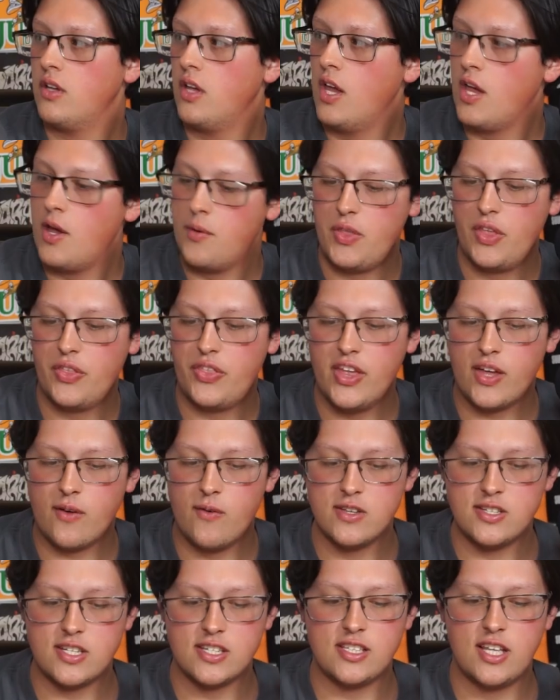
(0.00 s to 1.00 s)
But the thing
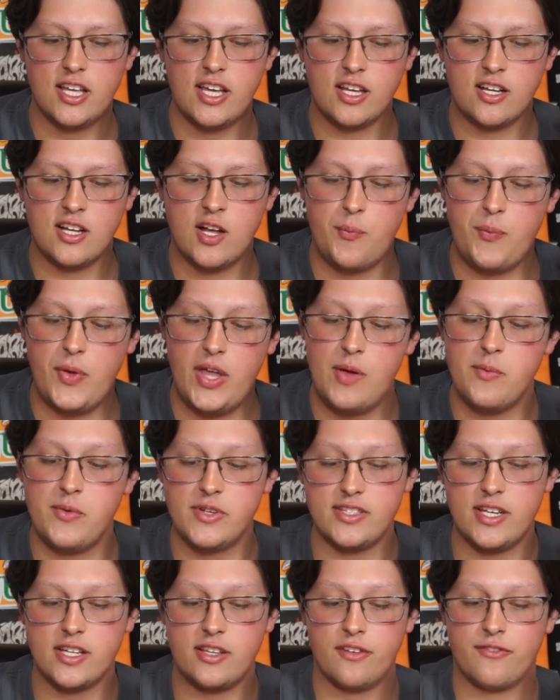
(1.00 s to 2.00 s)
was, it's like, Khabib was
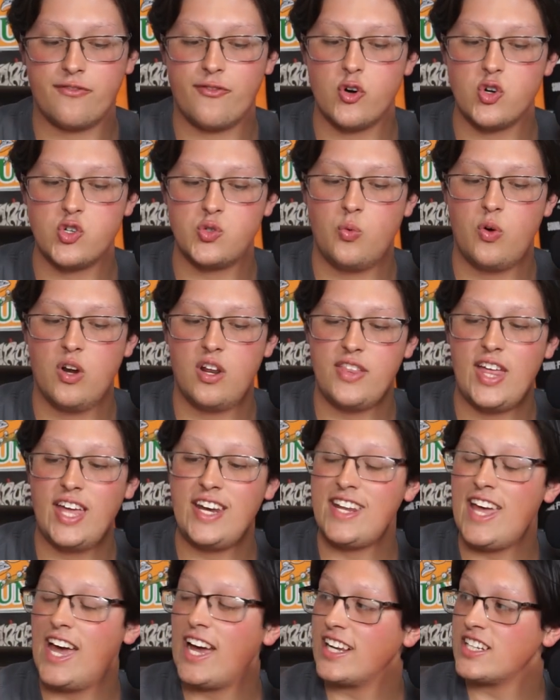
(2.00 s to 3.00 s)
like the first one of that
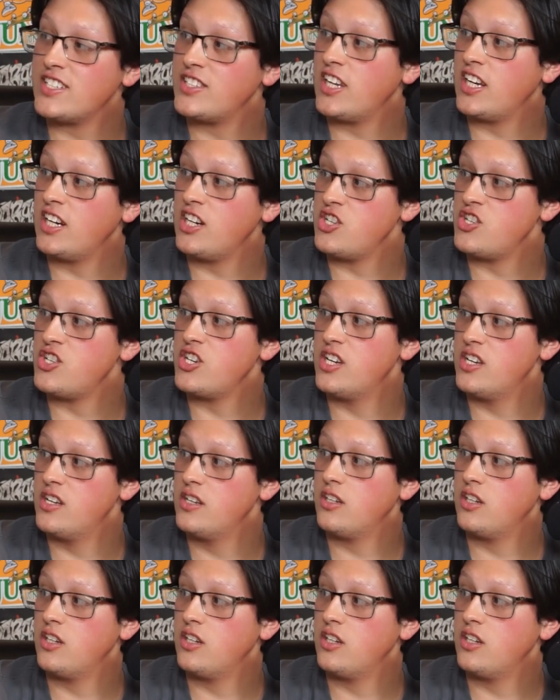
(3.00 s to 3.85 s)
Dagestani shit, you